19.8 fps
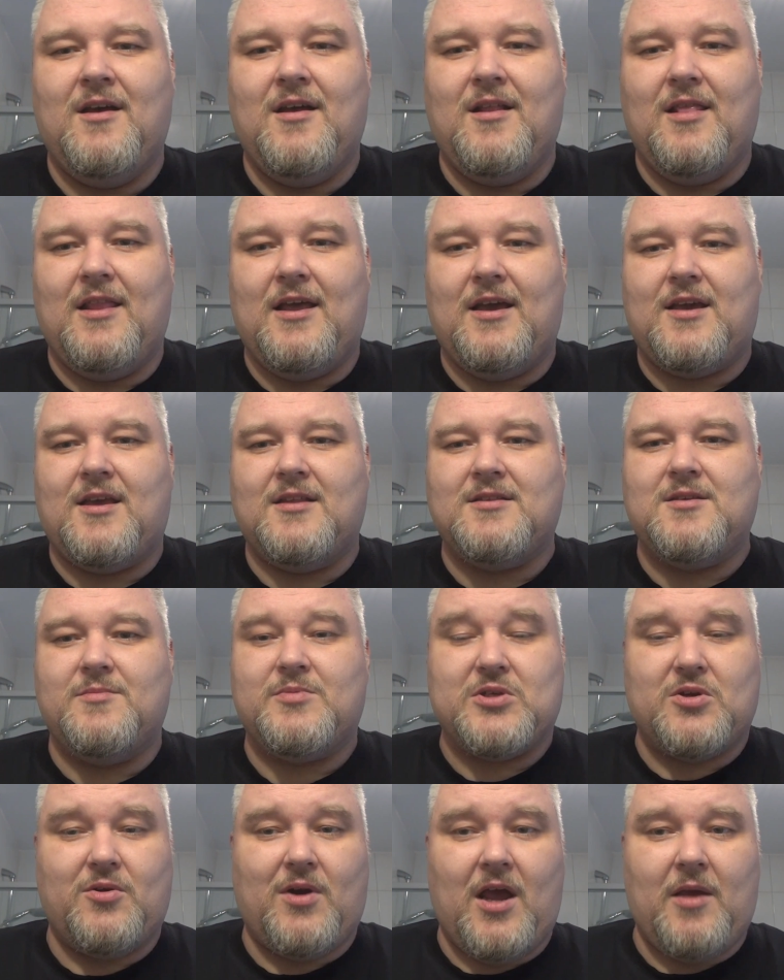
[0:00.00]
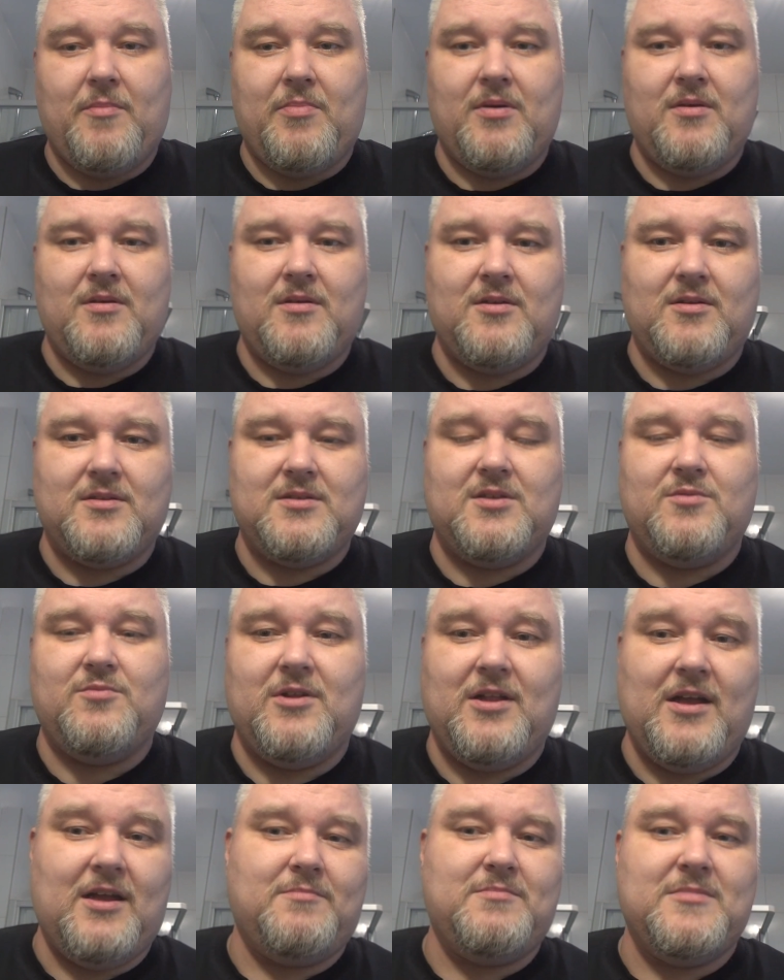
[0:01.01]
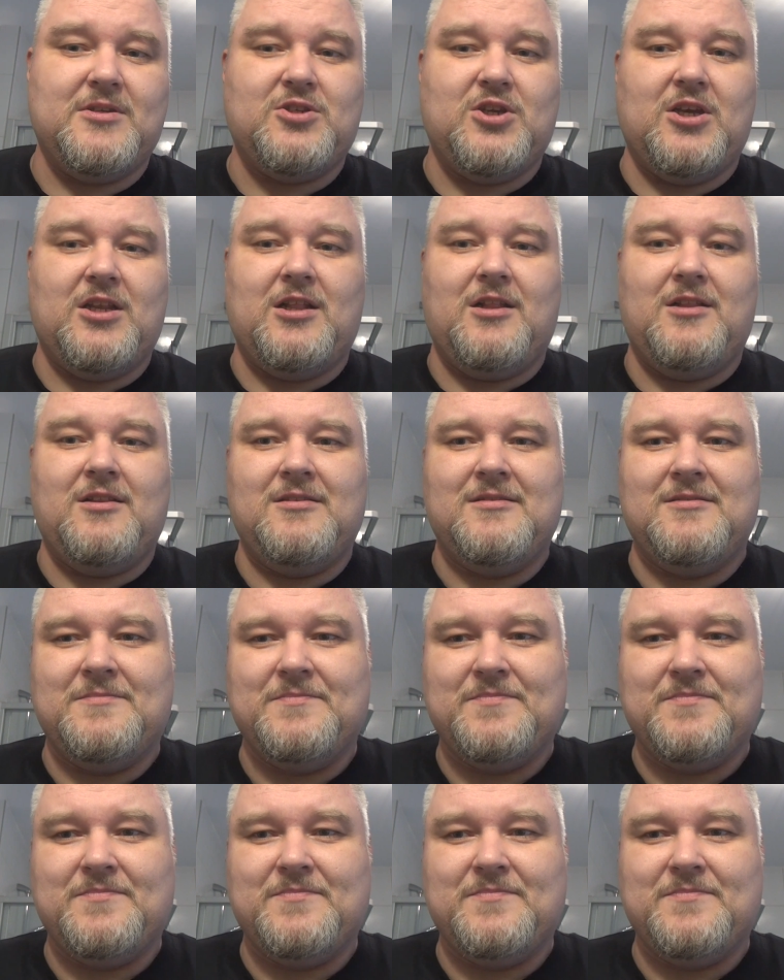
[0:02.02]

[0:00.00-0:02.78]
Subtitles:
Like and subscribe, because it will help my channel.